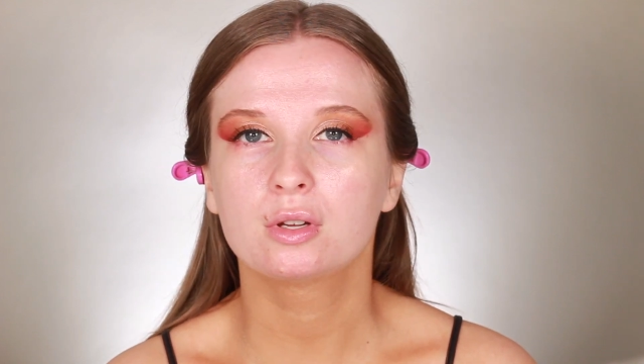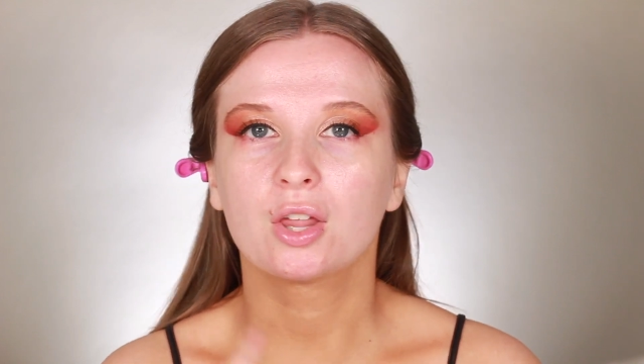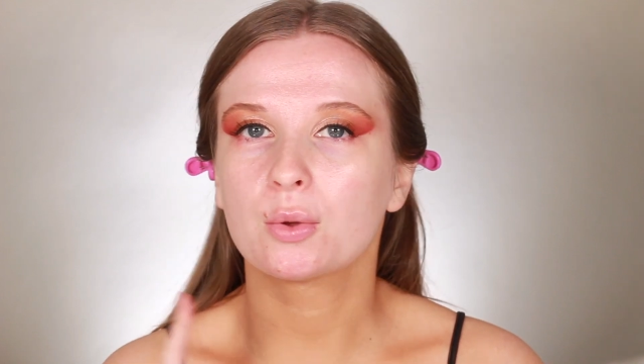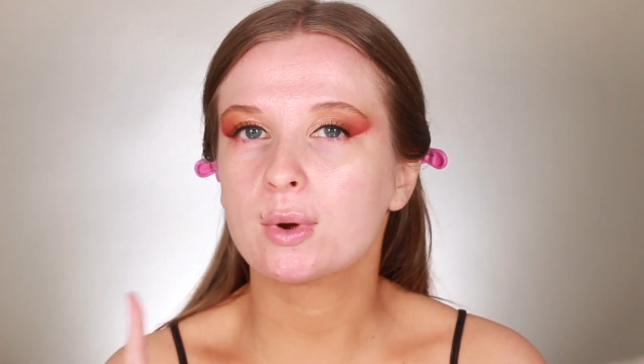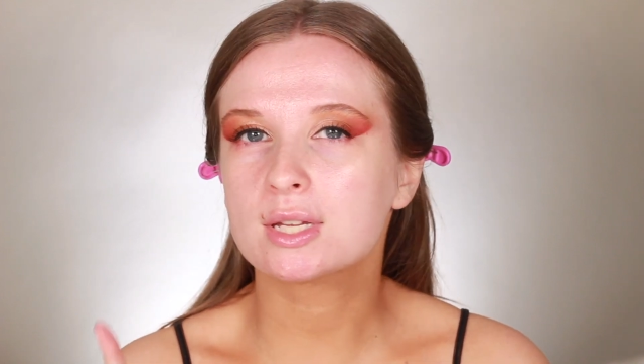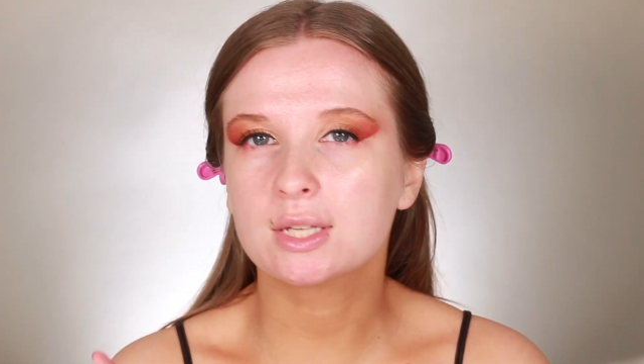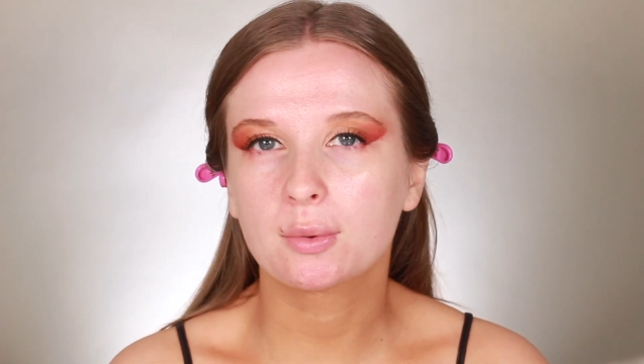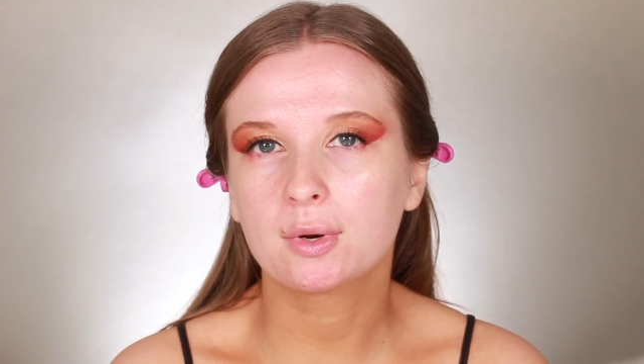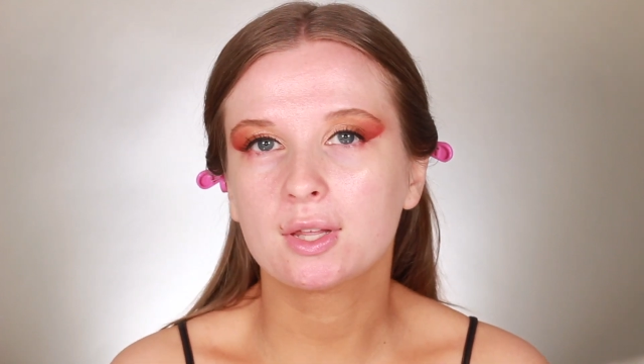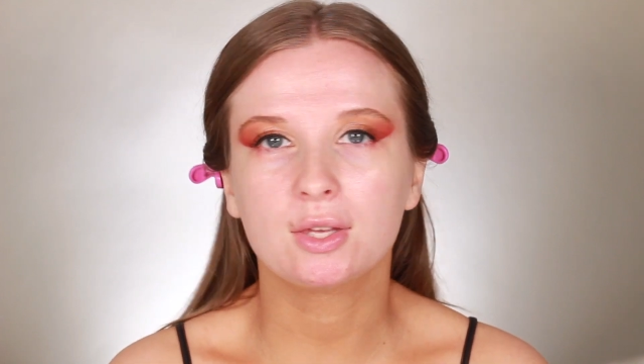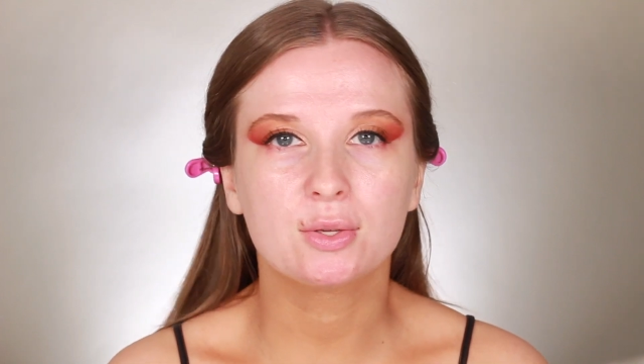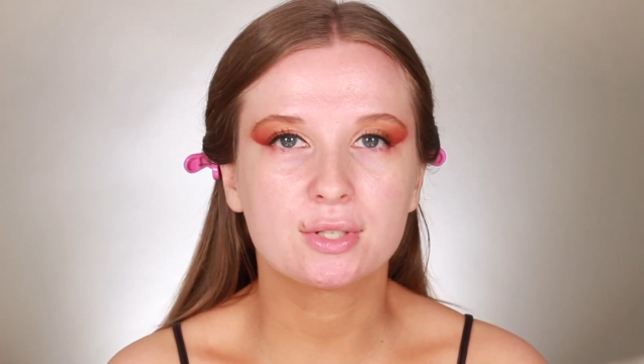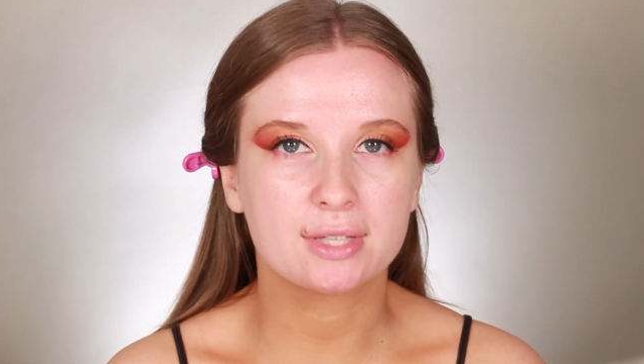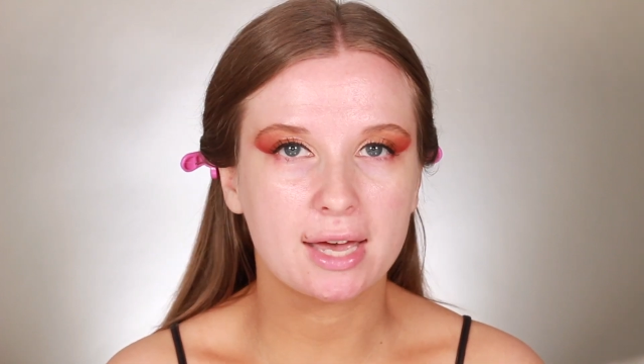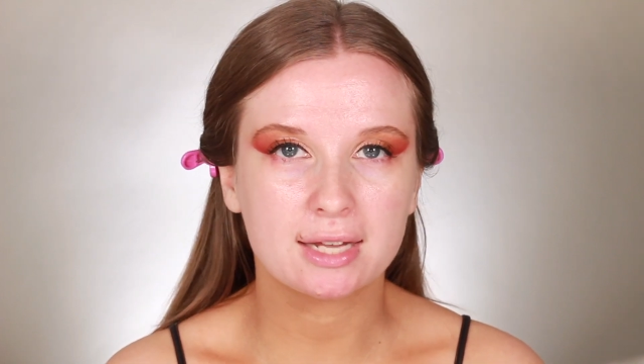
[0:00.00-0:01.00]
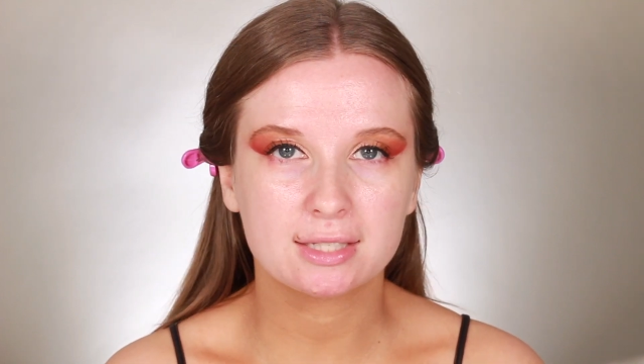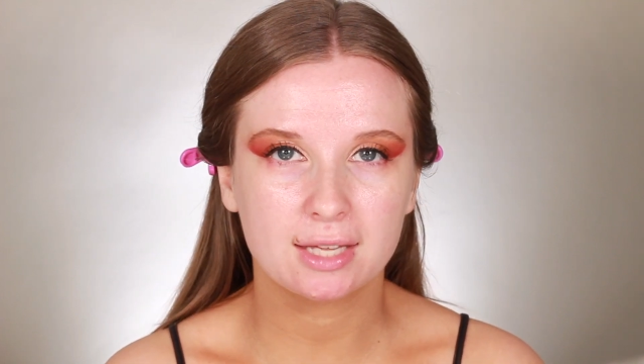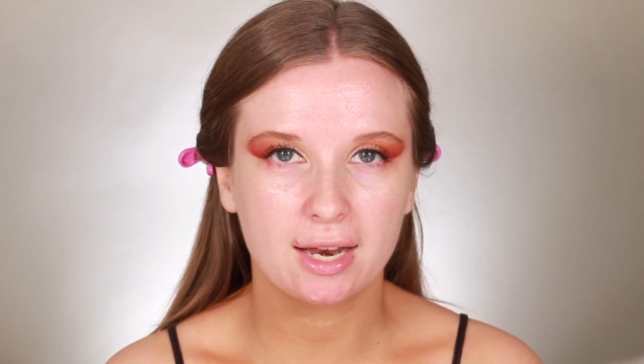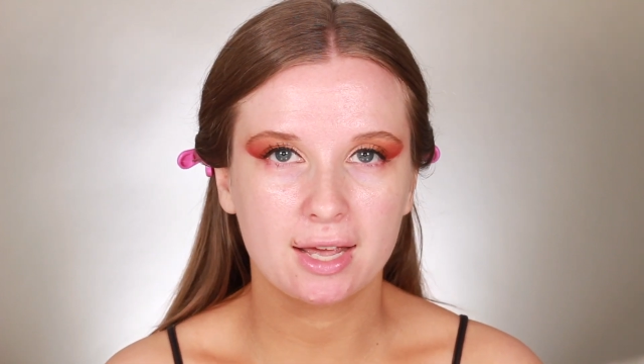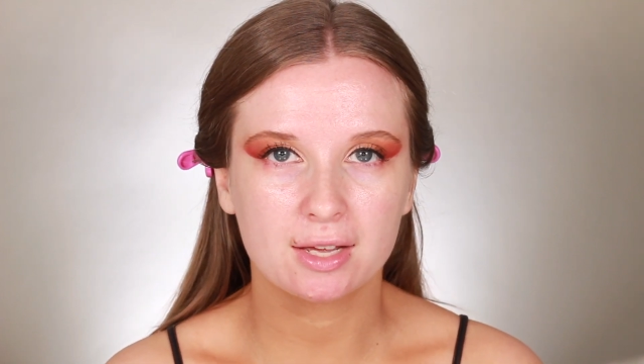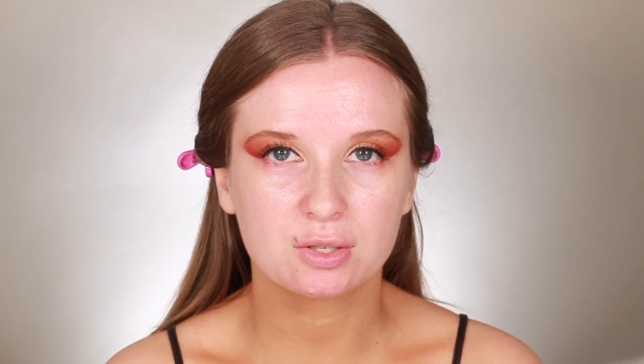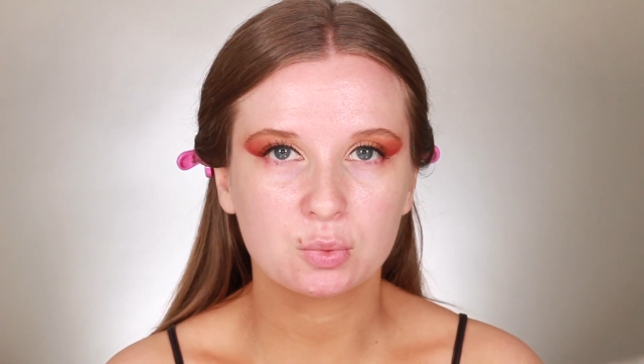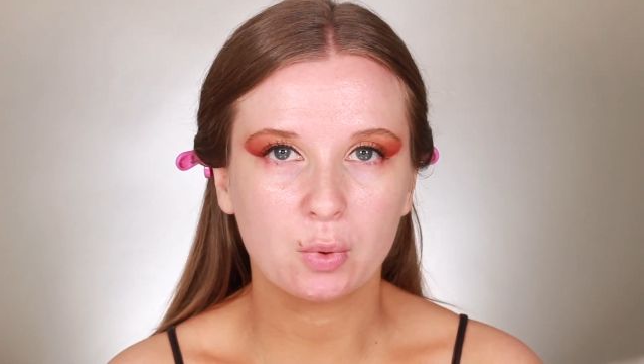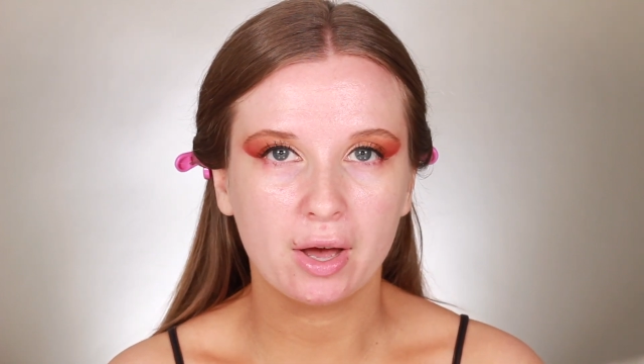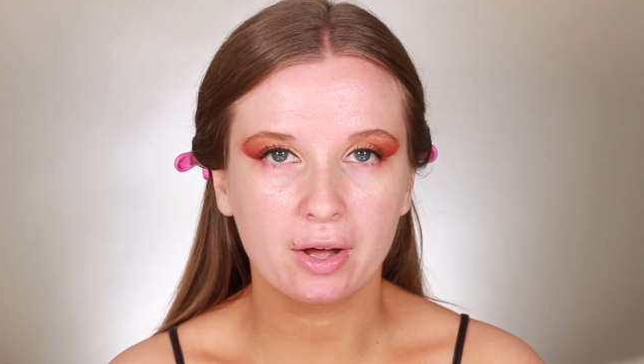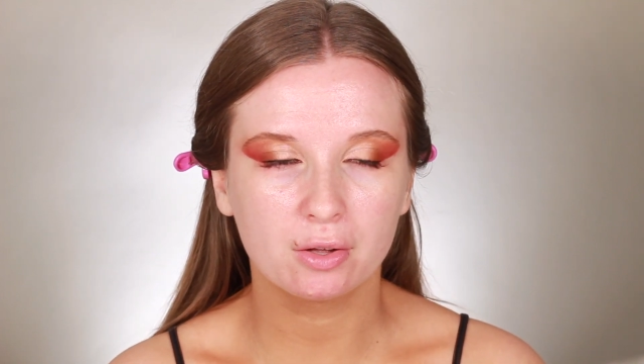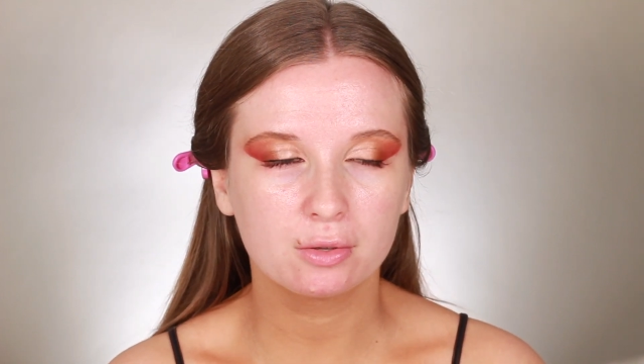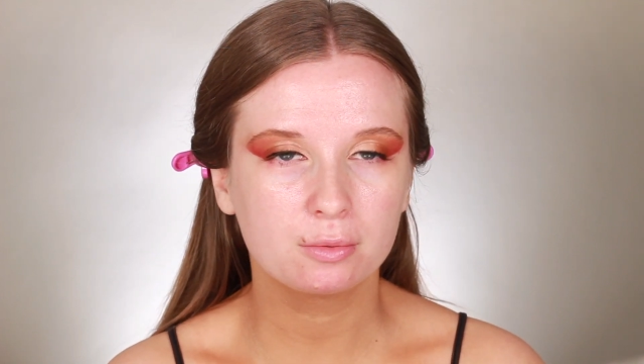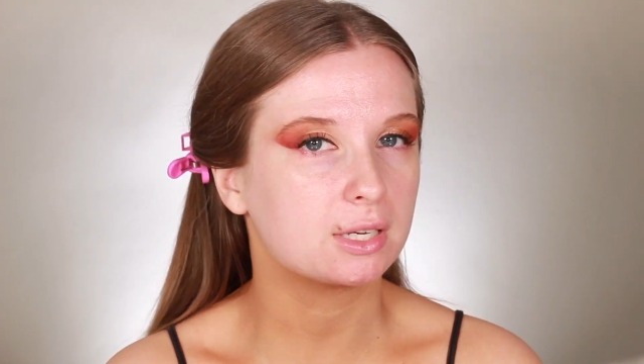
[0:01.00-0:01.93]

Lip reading: Otherwise I would have used that today as well,